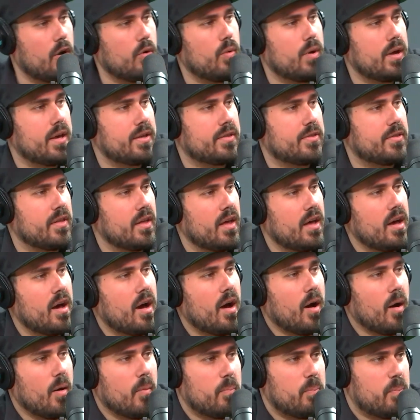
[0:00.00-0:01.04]
go with
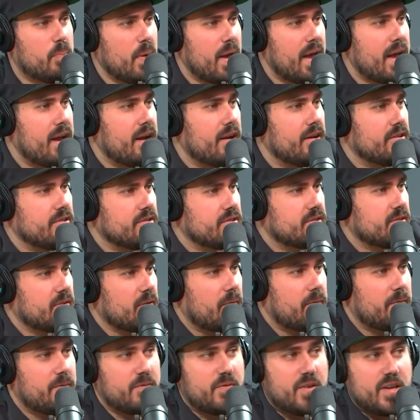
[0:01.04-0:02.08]
a
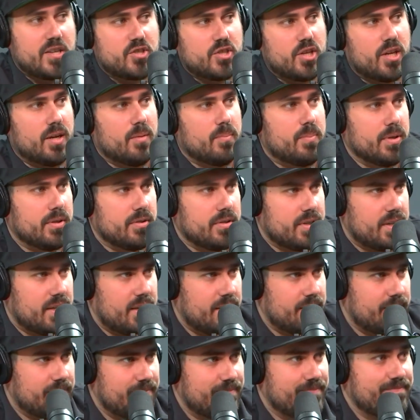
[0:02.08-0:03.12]
bear's fishing
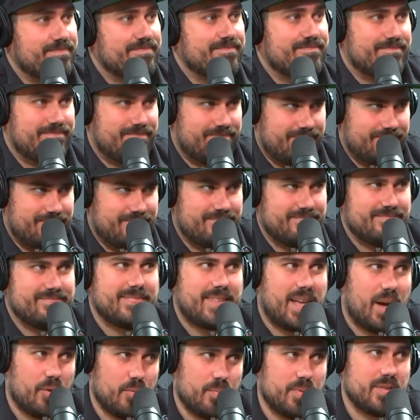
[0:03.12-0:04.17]
ability.
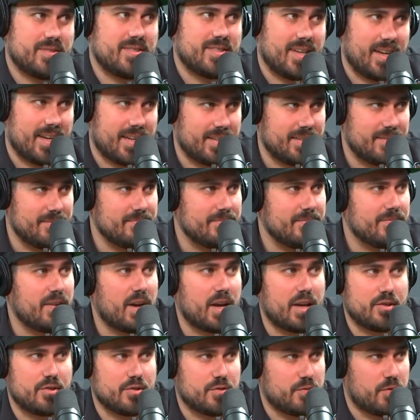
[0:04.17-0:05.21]
That would be sick.
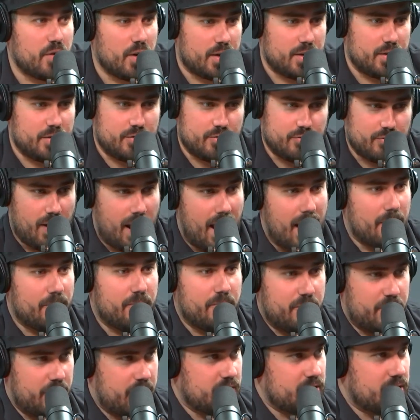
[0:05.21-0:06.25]
If I could just fucking
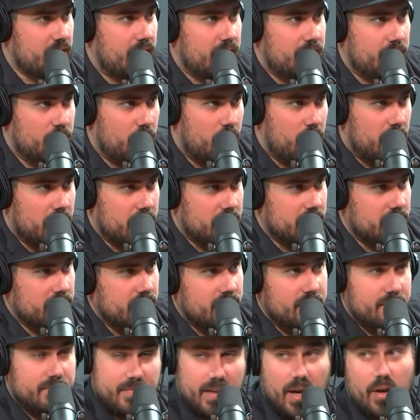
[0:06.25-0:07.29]
grab fish out of the
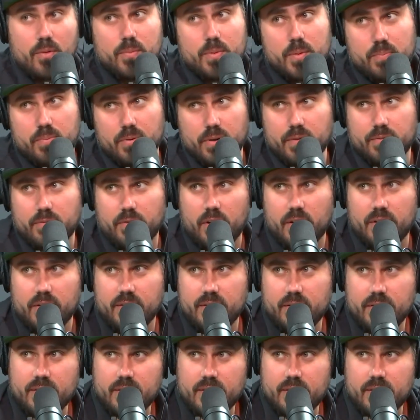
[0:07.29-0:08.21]
water, that would be pretty fun.